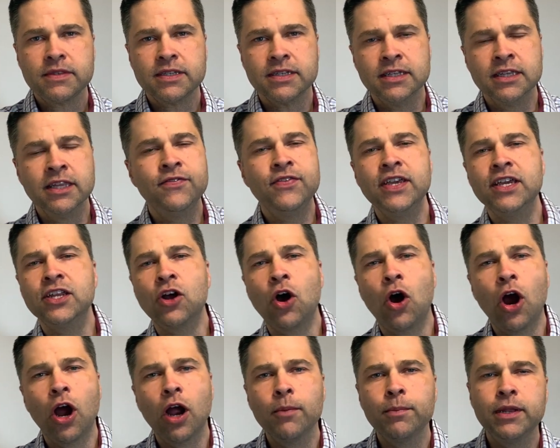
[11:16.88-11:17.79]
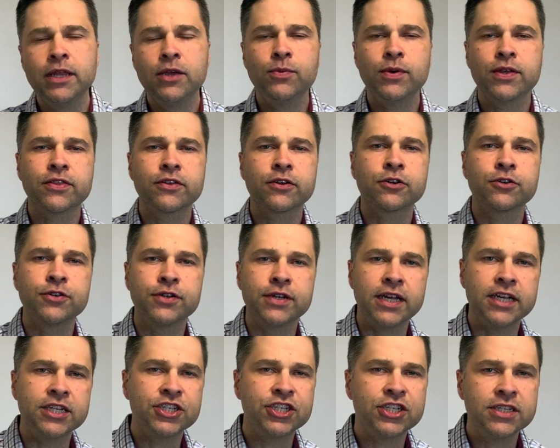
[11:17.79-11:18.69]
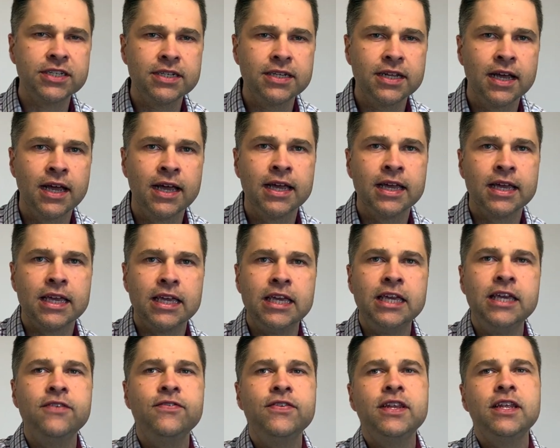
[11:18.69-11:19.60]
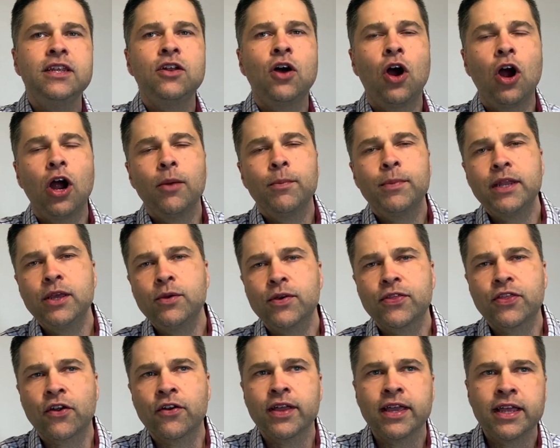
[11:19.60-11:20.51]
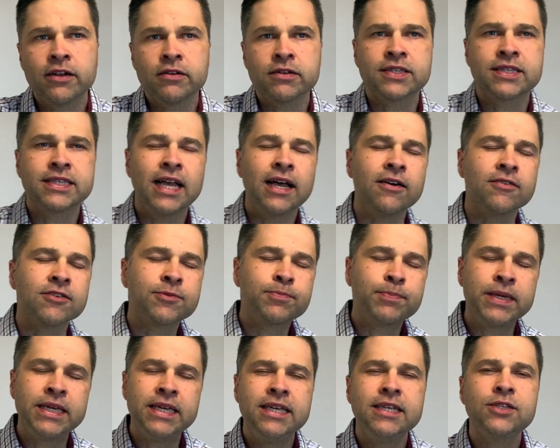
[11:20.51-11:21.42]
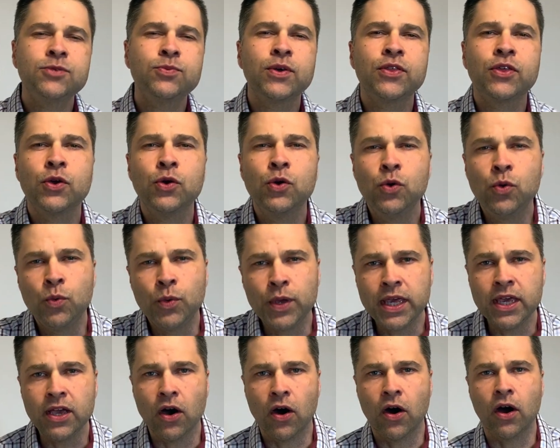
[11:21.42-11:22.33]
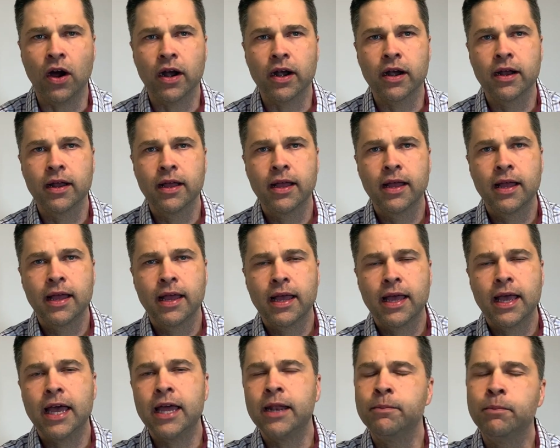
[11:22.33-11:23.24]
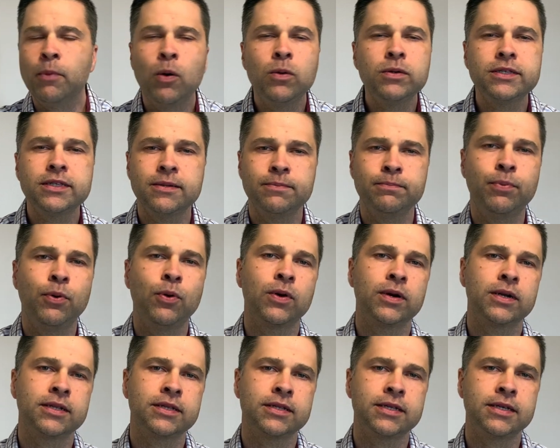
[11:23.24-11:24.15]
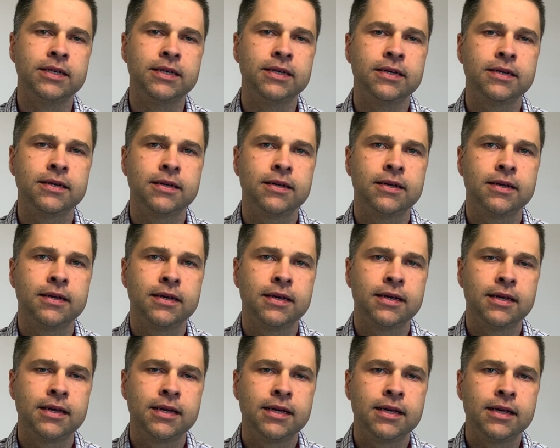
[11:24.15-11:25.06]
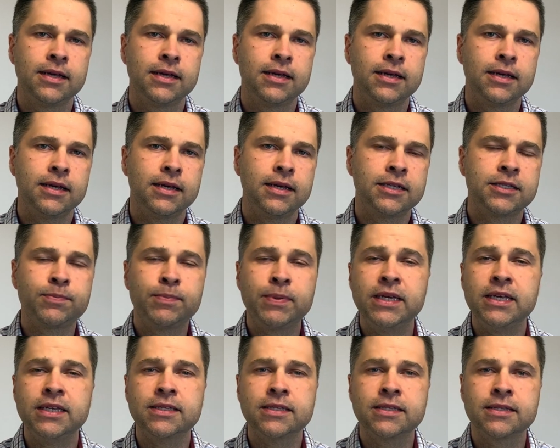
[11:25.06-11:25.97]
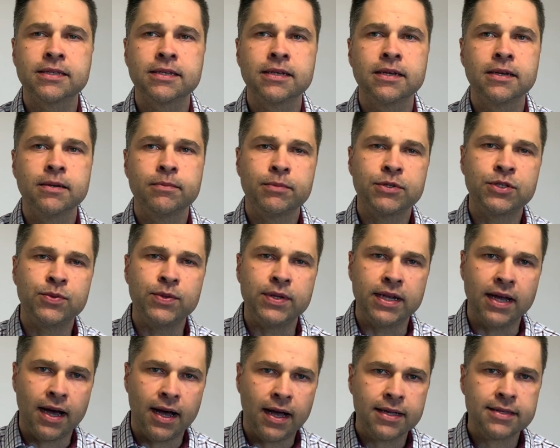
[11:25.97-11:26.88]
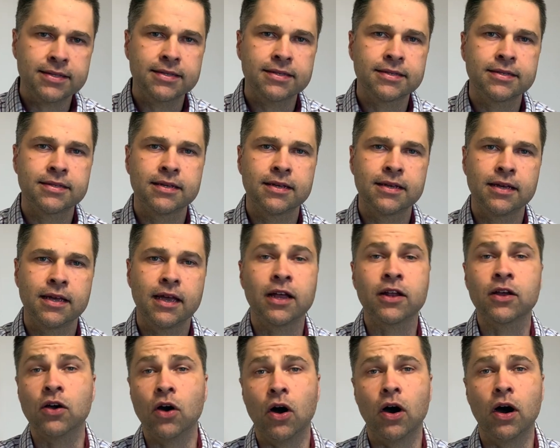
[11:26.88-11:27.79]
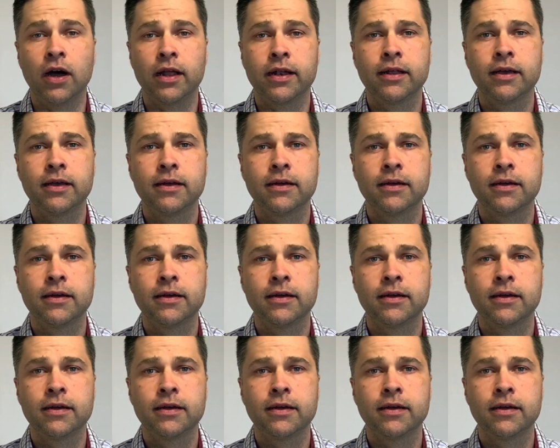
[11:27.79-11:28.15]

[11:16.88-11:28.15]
living in harmony with creation, even in harmony with our inner selves, peace with who we are. And most importantly, it's peace between us and God.